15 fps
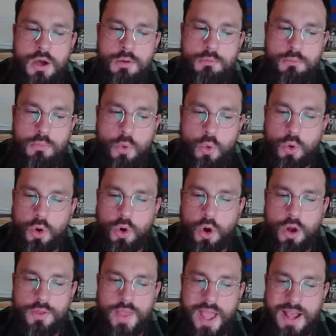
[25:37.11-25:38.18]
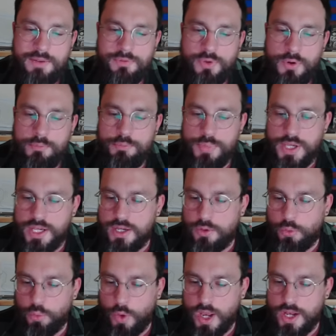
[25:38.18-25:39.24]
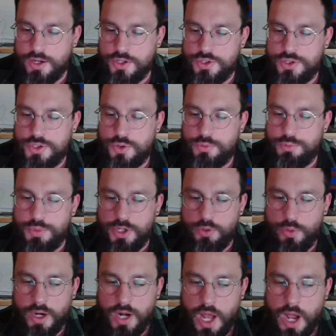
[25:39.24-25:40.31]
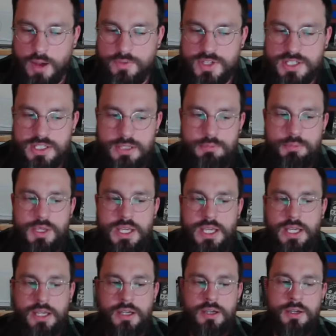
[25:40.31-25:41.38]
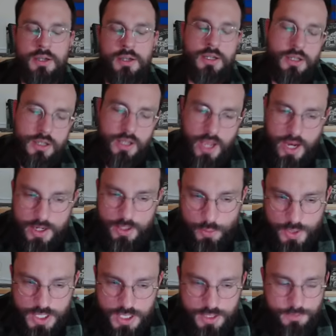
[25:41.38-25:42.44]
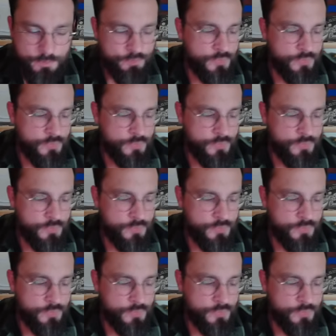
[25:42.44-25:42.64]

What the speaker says: More on that from Big Red soon. Big Red obviously being Andy Reid.